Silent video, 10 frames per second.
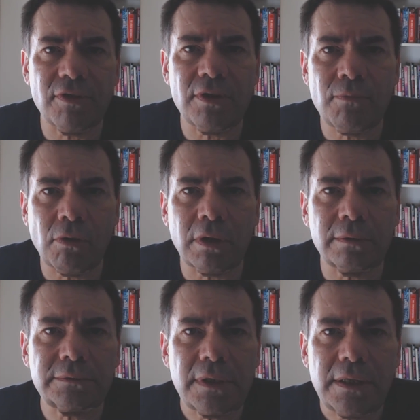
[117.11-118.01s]
for their
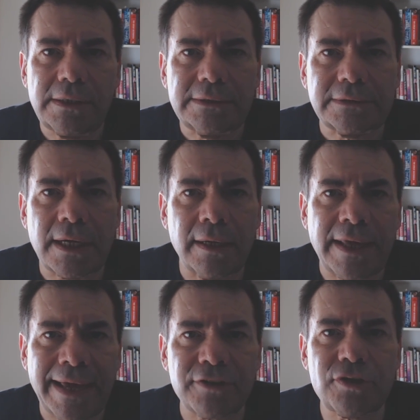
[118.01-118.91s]
moral
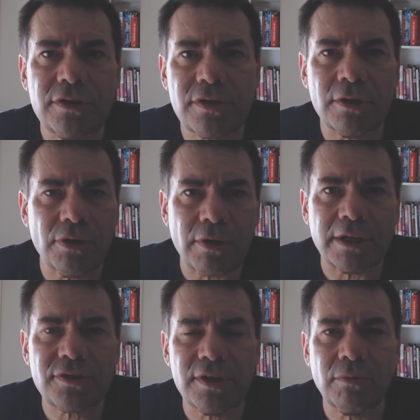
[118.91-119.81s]
actions, their thoughts,